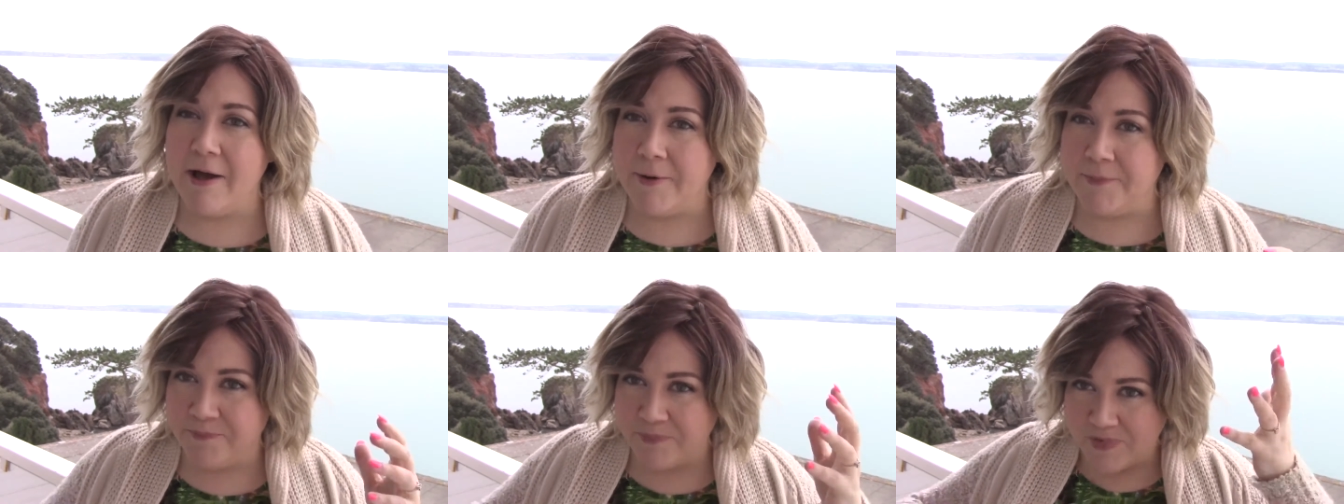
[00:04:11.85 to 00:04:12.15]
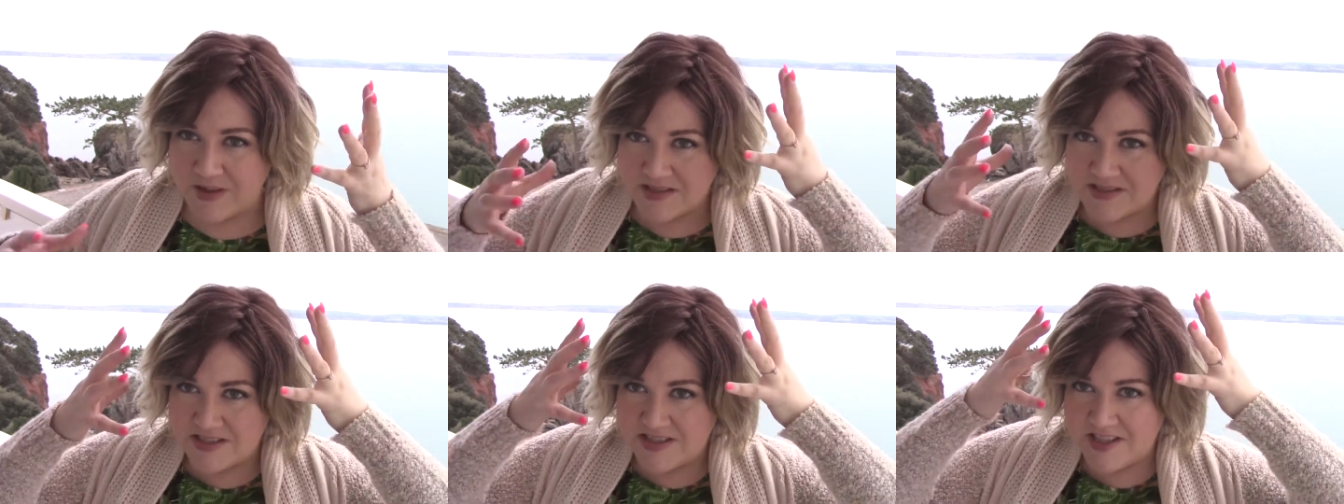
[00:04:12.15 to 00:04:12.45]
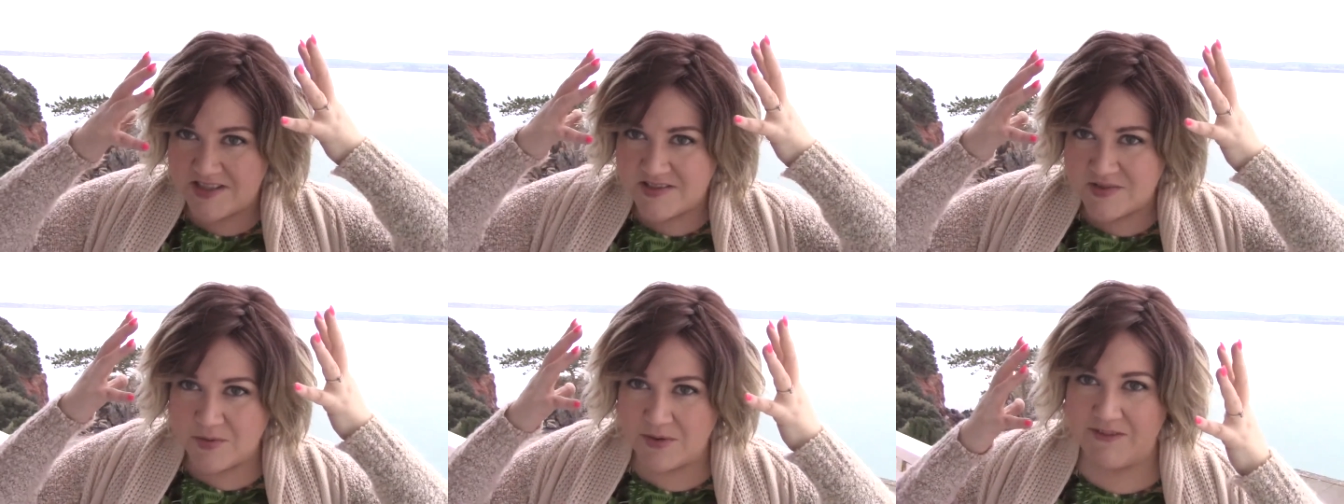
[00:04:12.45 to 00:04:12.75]
because it
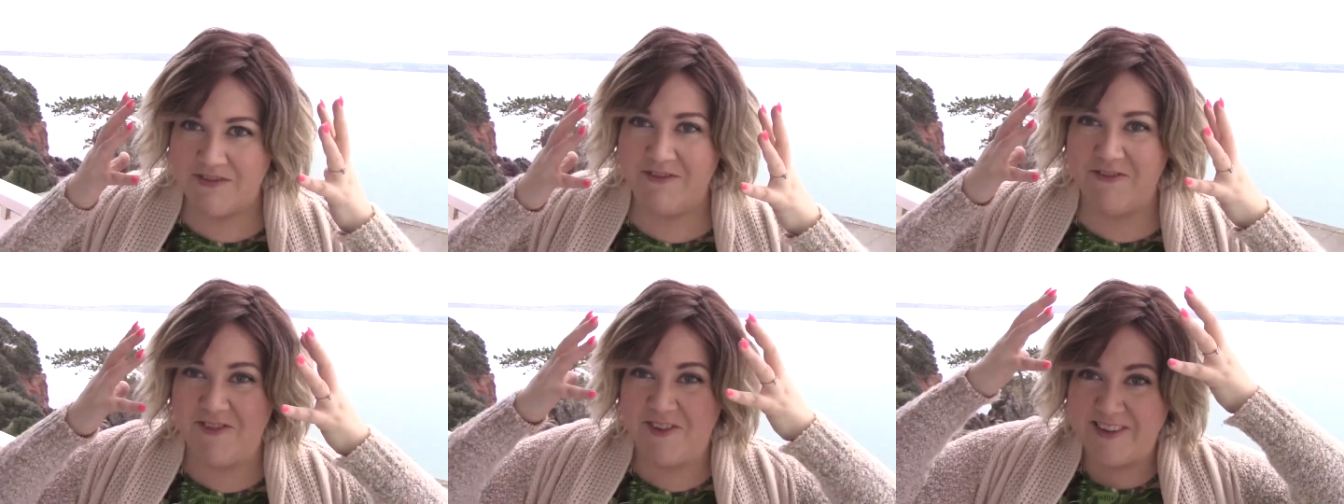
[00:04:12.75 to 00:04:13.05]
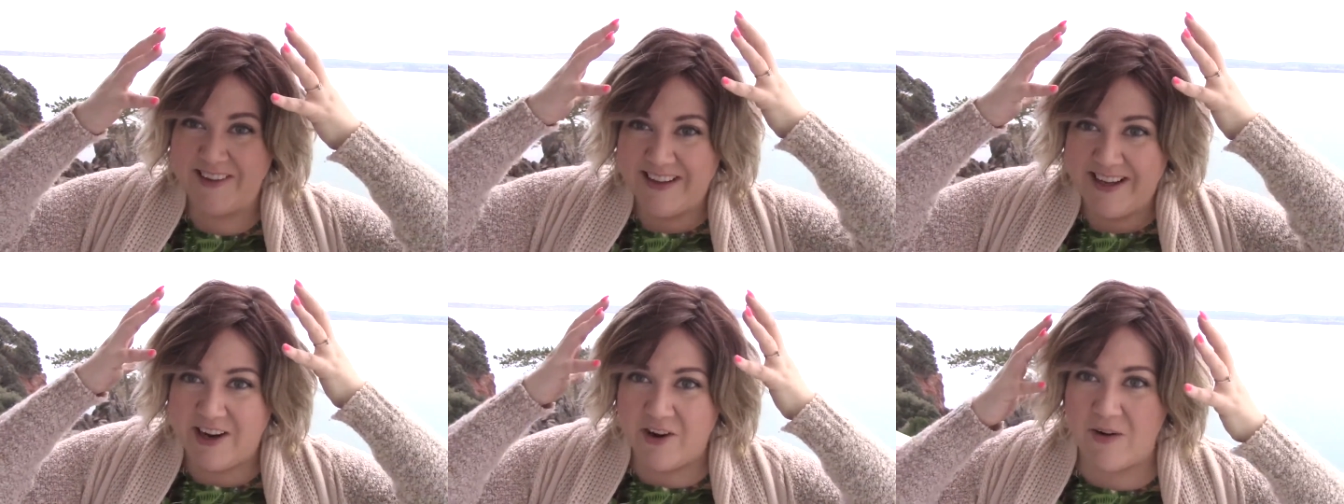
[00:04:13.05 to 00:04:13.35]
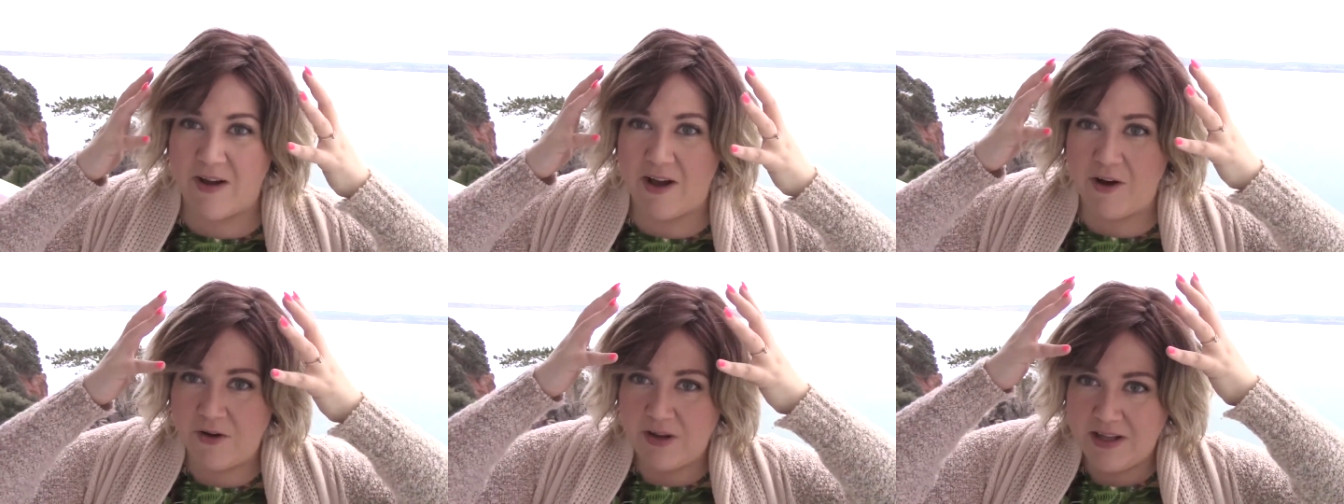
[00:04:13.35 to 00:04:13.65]
does sort of flare
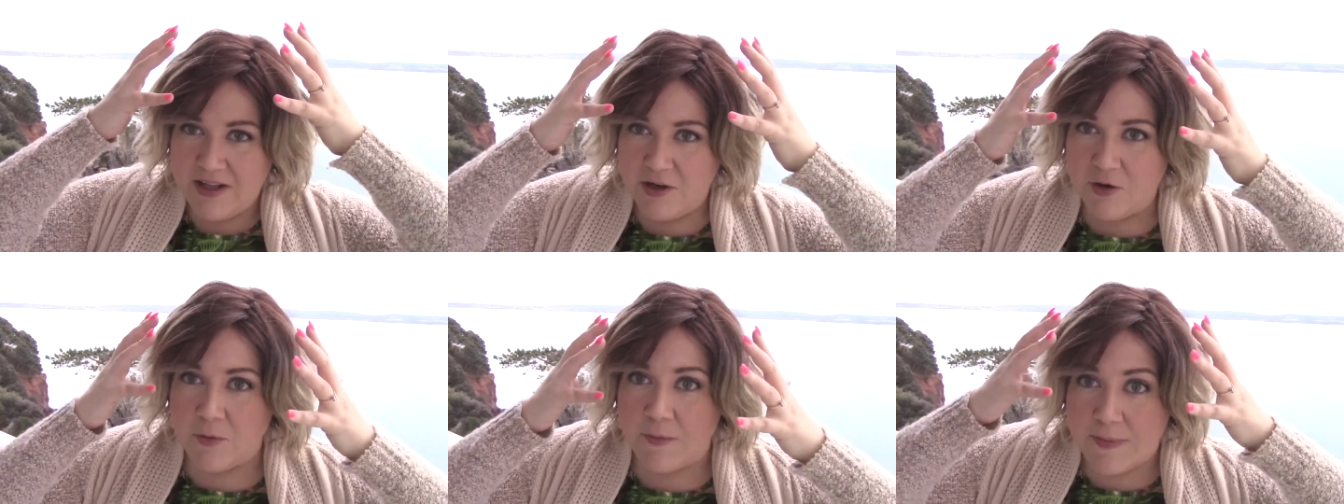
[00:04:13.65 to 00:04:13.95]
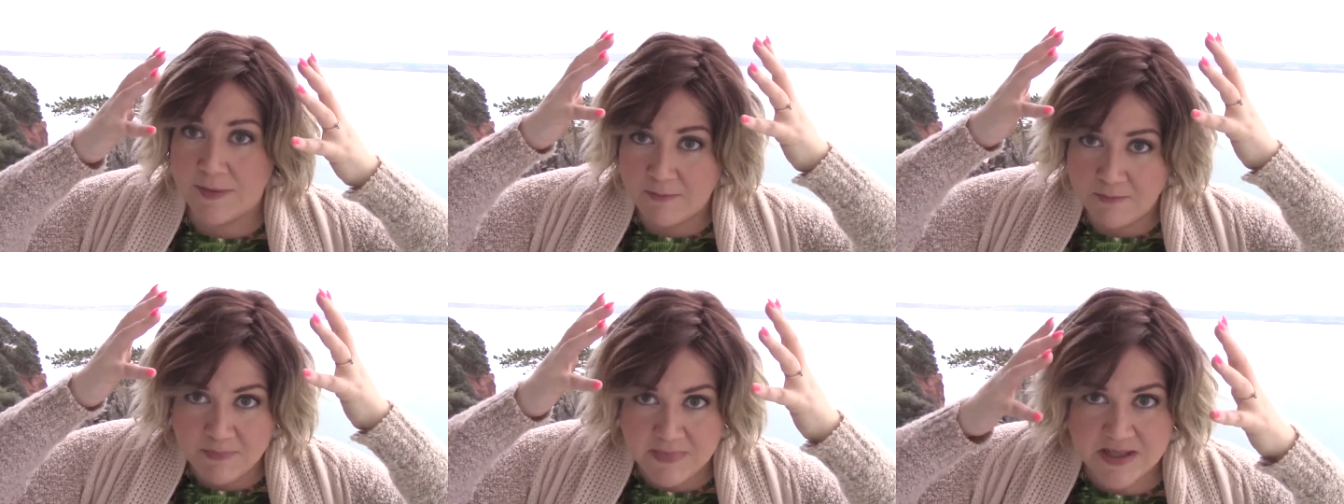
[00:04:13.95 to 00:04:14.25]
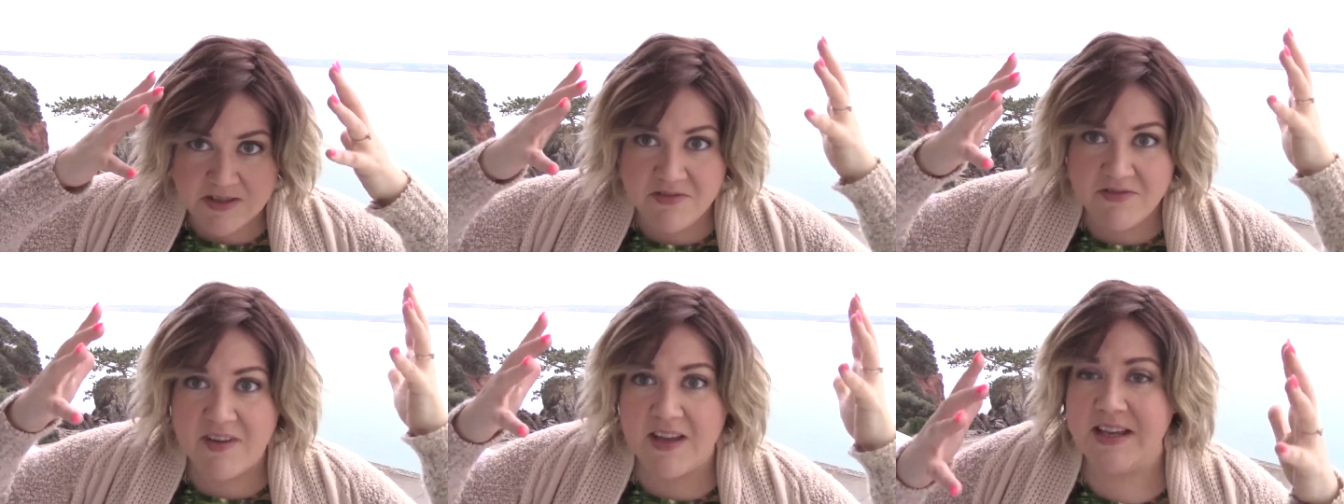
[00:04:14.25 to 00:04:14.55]
out here in the
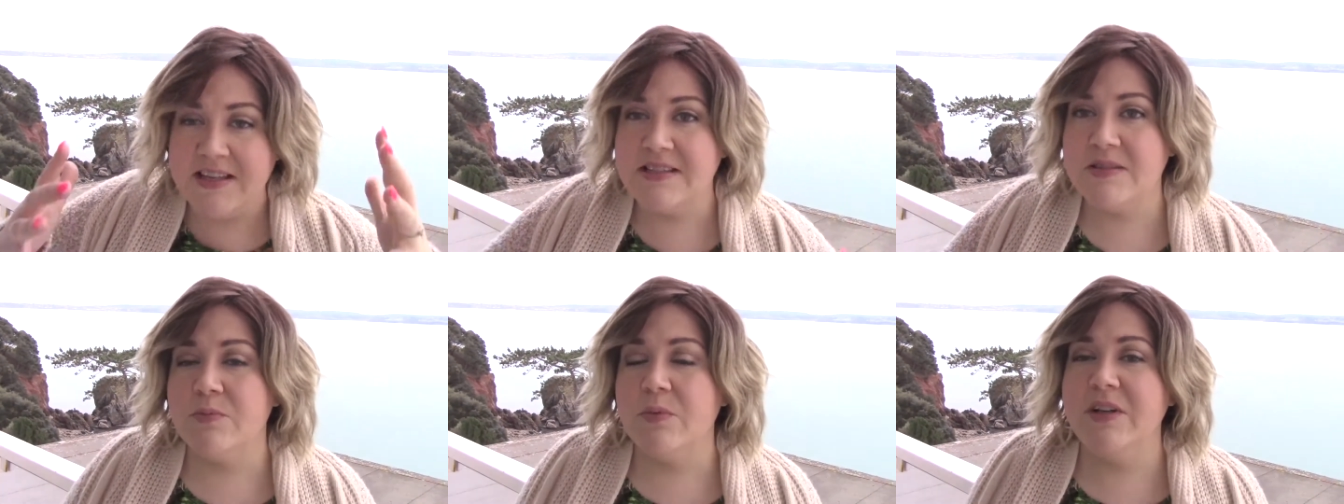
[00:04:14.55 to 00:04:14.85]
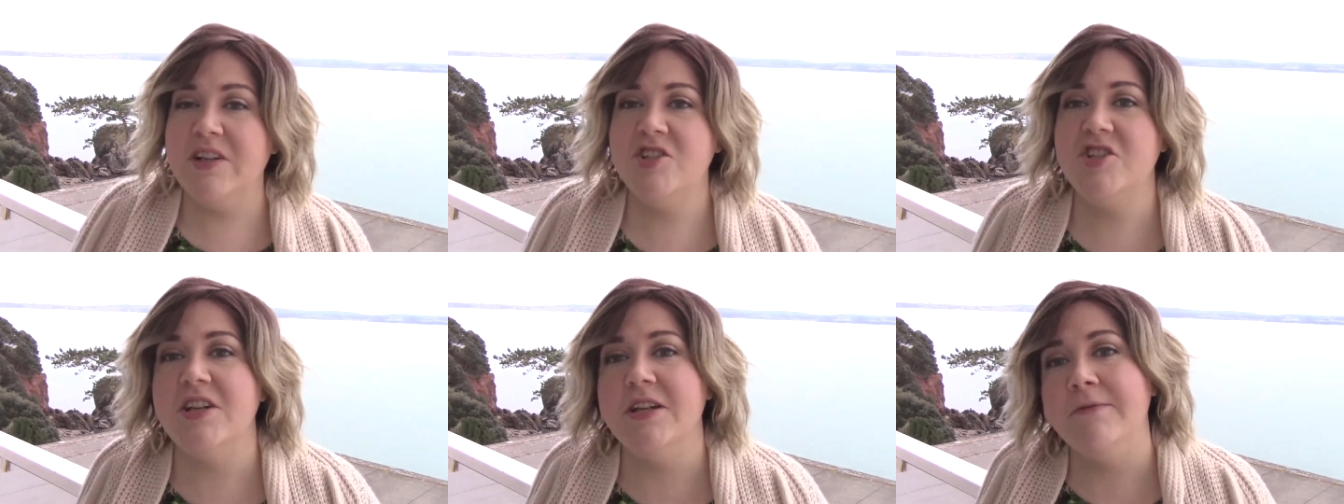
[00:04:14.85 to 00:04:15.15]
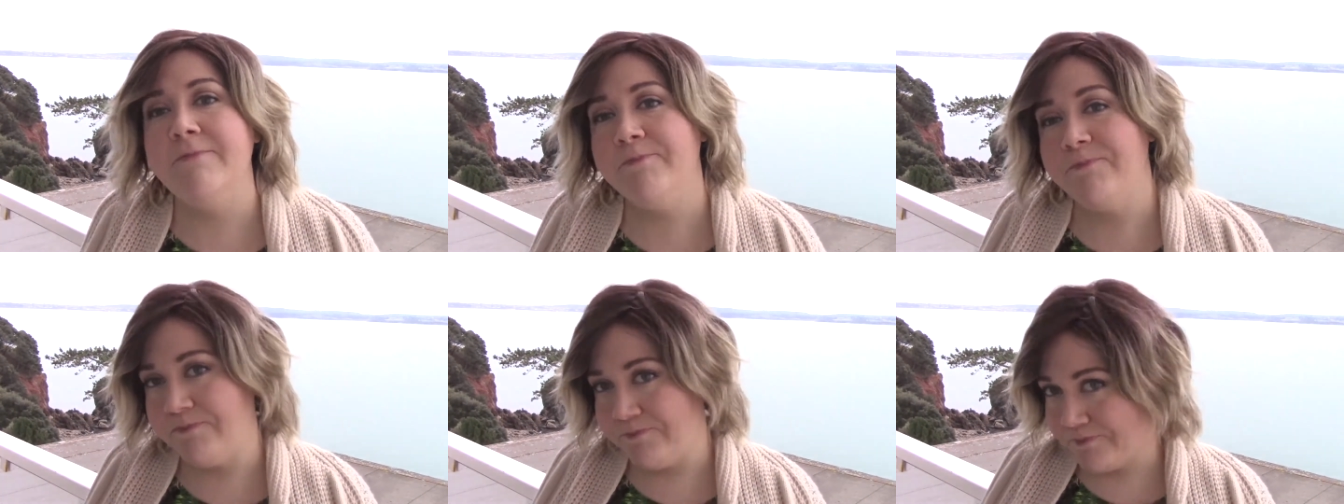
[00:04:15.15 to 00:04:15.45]
mid-face
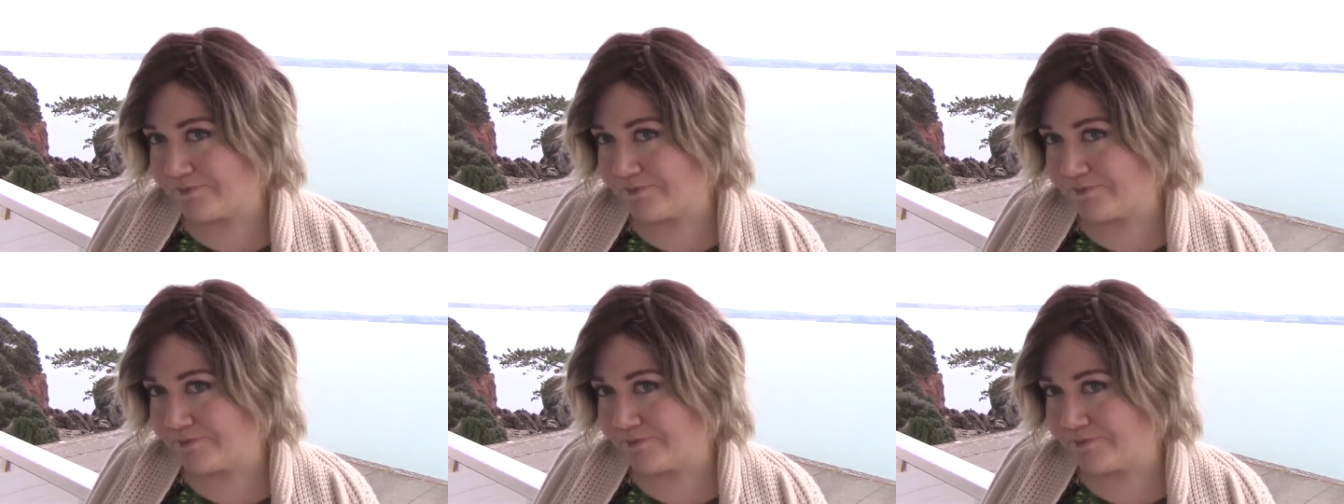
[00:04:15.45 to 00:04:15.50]
region.